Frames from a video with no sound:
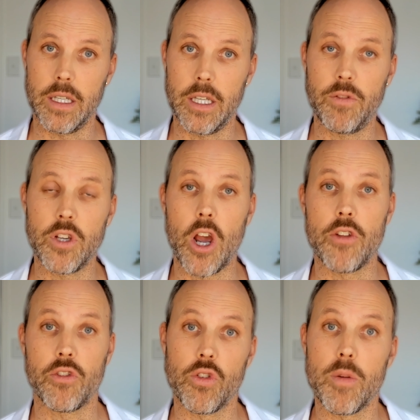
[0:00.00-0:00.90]
if you go
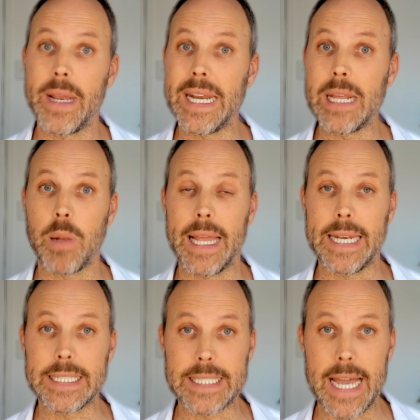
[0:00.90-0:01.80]
through a media
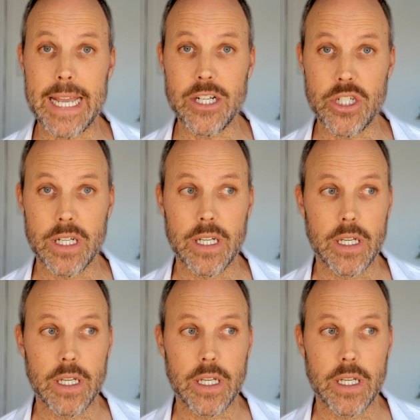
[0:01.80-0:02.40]
planning stage,